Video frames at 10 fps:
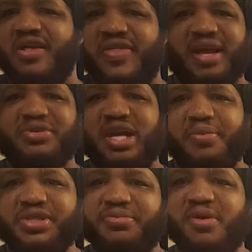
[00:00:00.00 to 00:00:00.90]
they was come
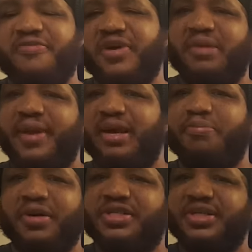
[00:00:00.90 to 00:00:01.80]
up this motherfucker make a
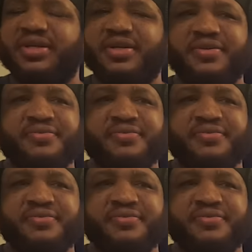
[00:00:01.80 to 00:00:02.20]
bunch of